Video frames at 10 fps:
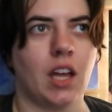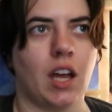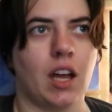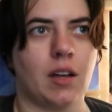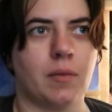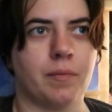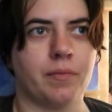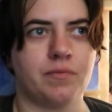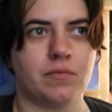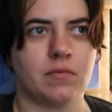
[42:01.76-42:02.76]

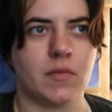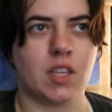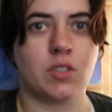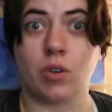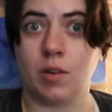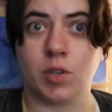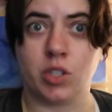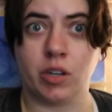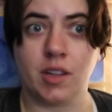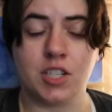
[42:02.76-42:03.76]
um, the Dreamer
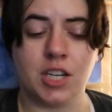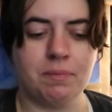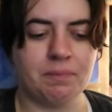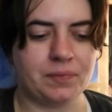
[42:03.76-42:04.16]
trilogy,